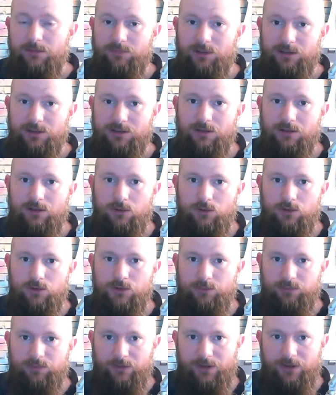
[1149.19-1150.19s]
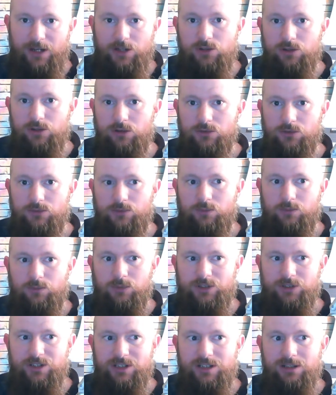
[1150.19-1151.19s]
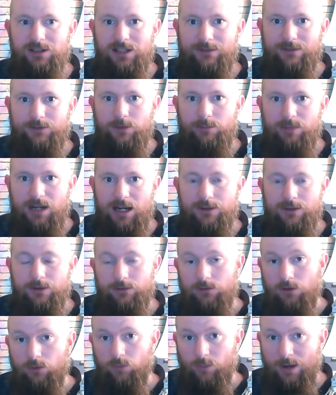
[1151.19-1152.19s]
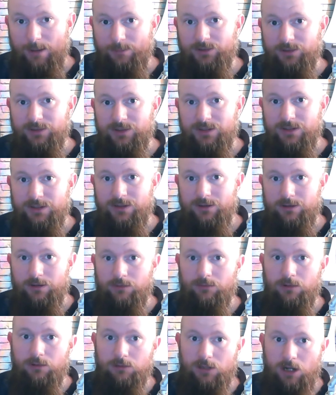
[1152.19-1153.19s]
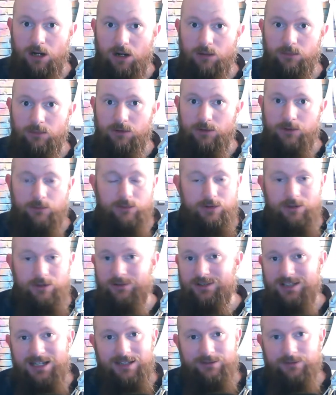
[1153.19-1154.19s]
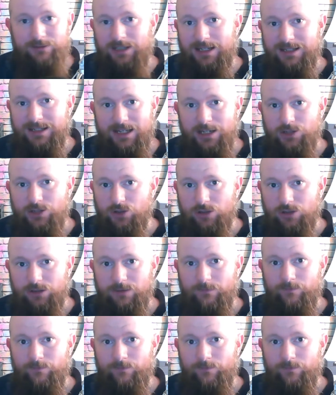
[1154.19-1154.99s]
But those professionals would still have to buy their own weapons, their own armor. There was no standardization.